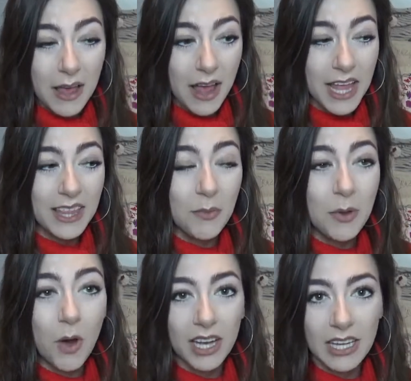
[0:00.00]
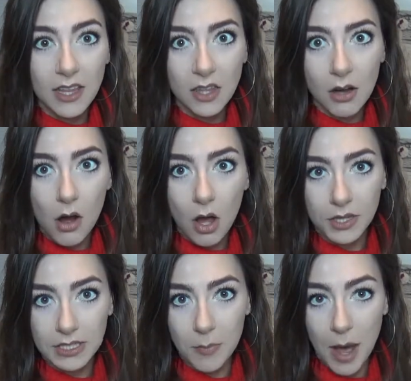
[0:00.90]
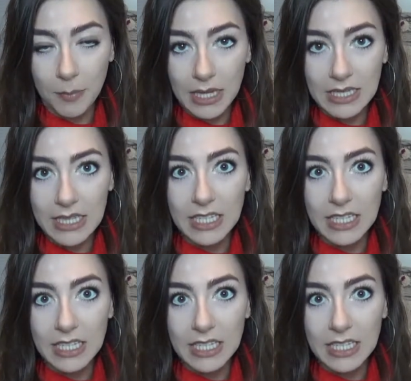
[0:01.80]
and then we walk in and there are all these puppies.